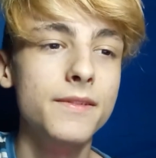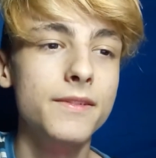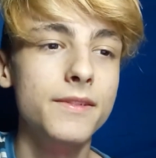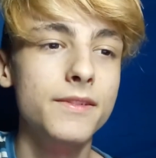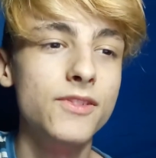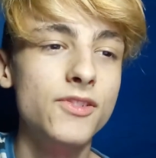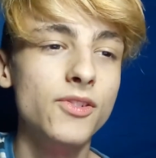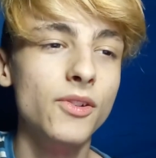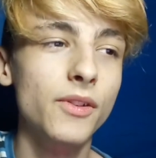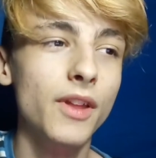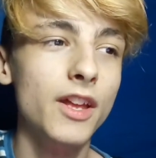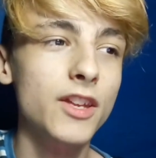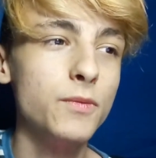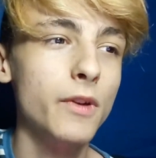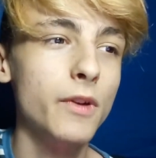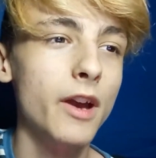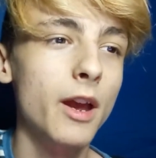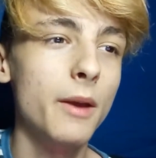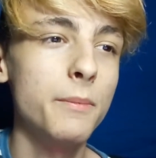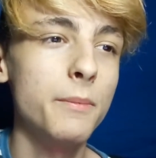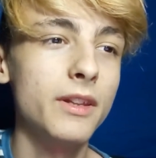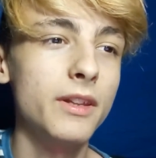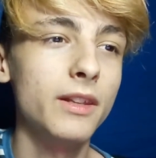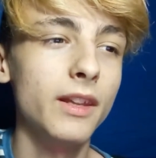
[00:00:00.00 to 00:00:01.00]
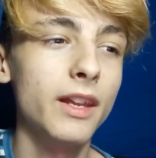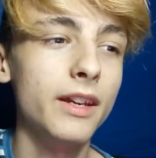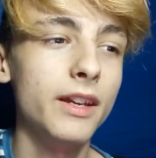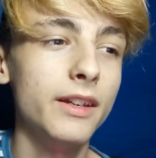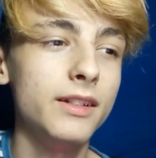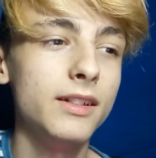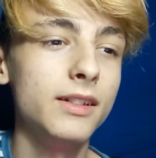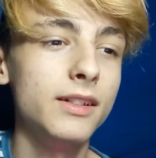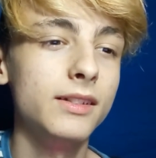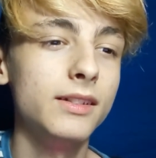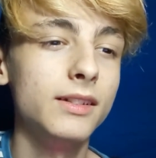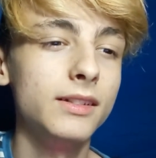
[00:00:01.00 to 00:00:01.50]
So that's why I've been
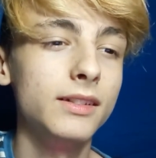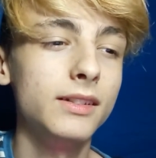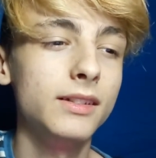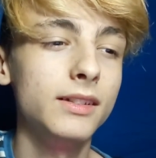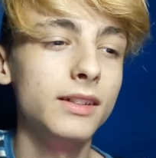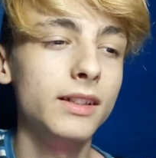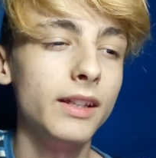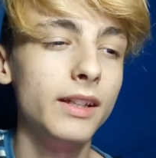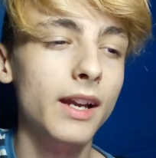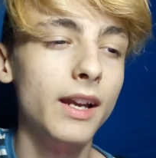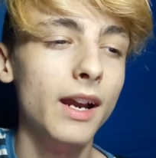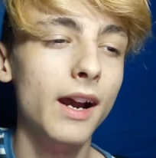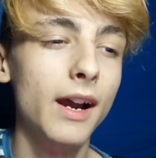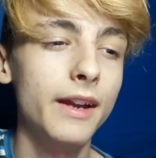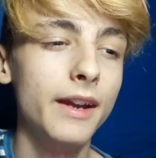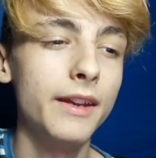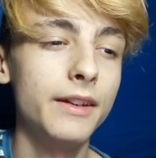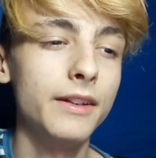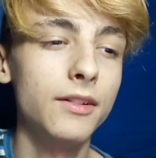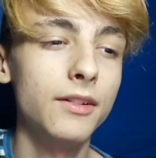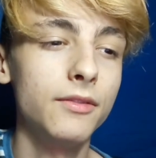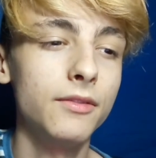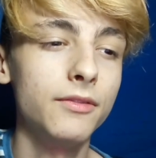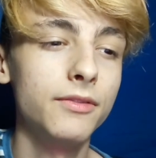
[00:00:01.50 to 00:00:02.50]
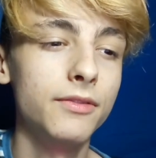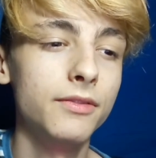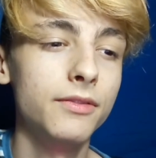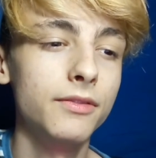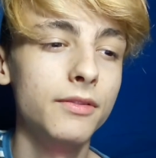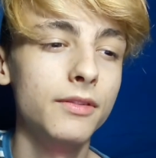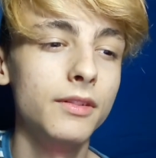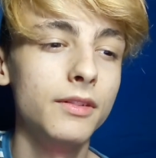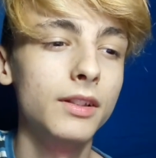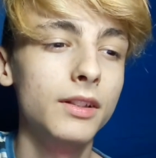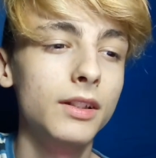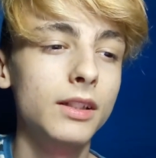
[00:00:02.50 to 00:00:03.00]
like kind of
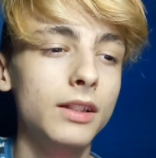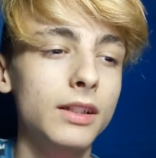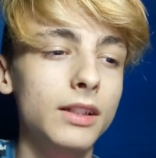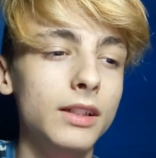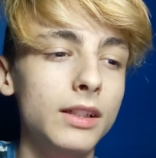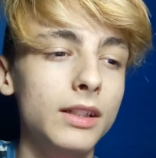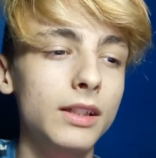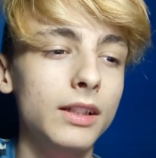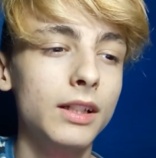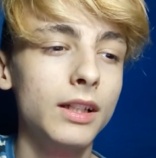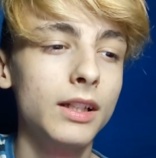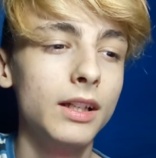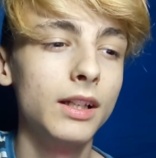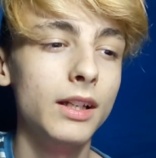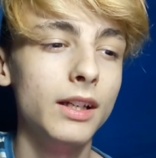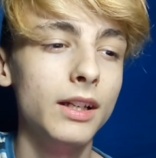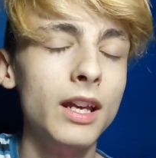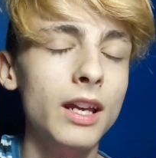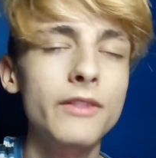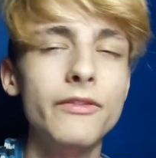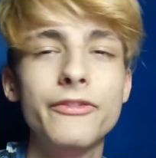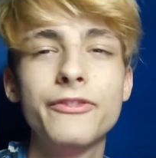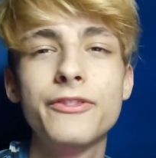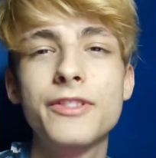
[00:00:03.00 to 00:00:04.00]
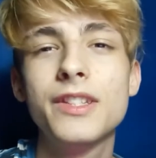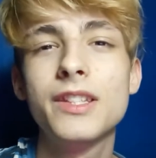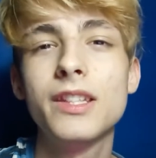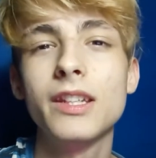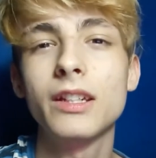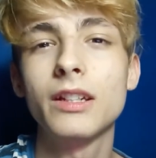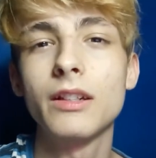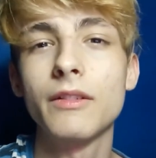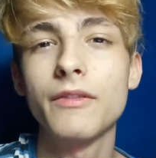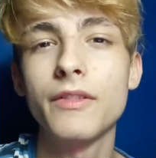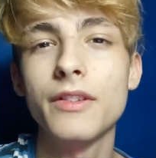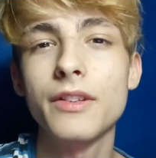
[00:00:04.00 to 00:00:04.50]

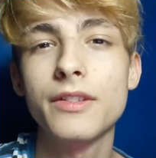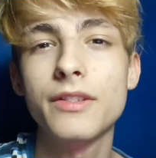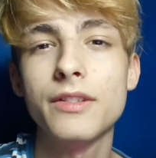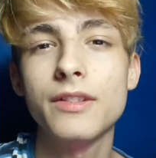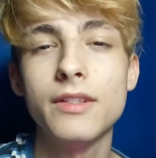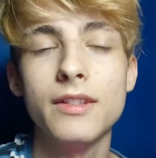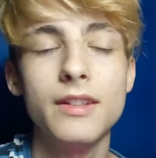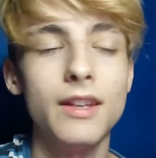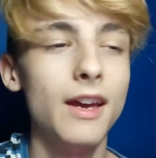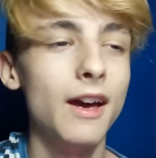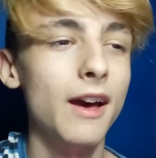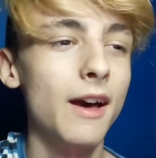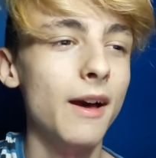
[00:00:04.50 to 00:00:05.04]
sick of this.